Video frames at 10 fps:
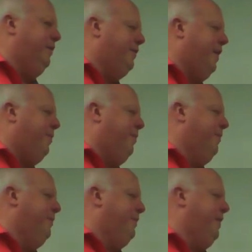stop on
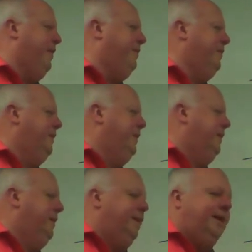itself.
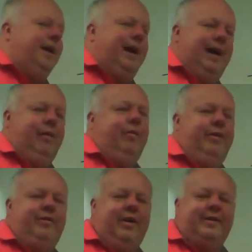I
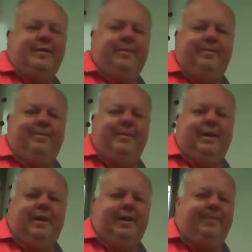wouldn't trust them,
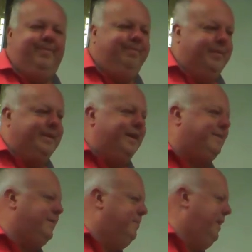but that's
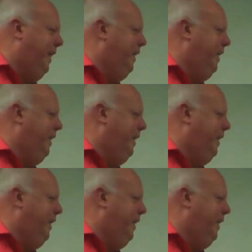just me.